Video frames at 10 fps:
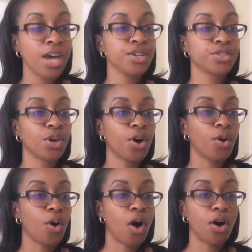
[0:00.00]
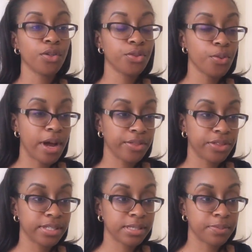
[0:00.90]
So all throughout
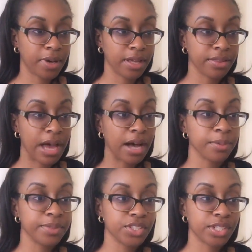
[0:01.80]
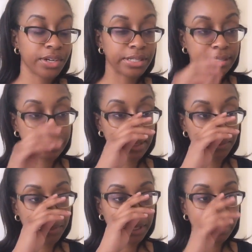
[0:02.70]
this month, I'll be sharing
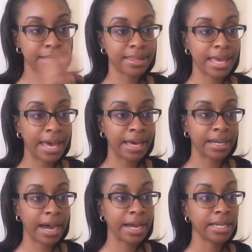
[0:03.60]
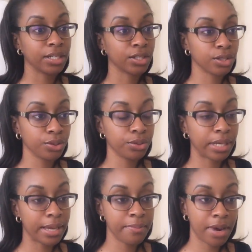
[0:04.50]
tidbits that I include
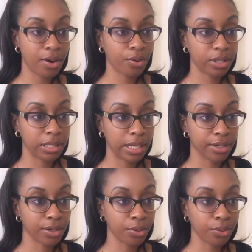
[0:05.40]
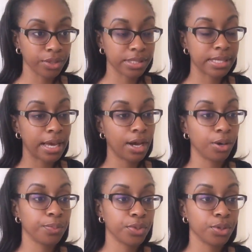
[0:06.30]
in my online course to
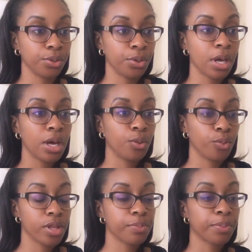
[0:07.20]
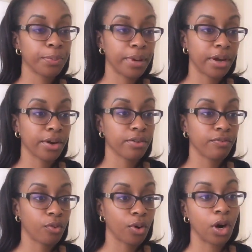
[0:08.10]
help you with preparing
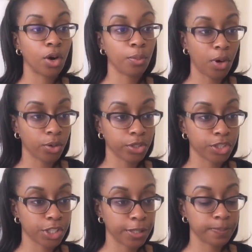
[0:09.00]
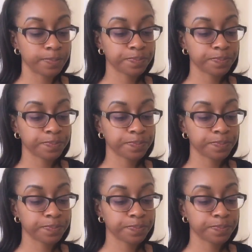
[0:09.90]
for home ownership.